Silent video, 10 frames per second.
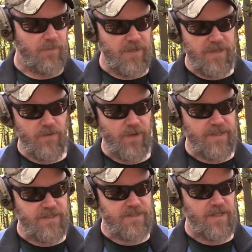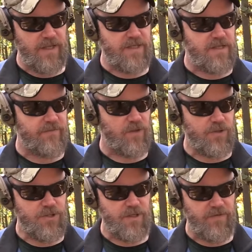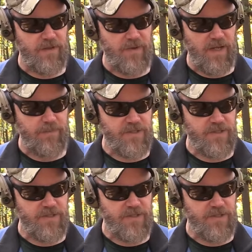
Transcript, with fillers: But anyway, this is the latest evolution of the M9